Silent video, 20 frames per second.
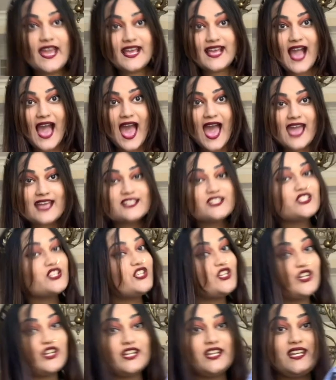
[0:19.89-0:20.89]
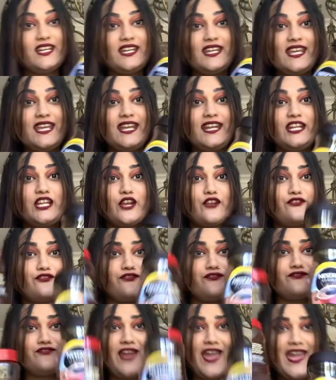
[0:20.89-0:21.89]
guys, so you're going to need your
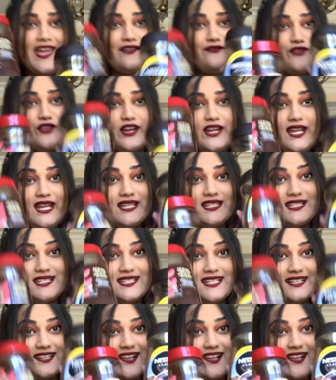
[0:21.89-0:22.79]
favorite instant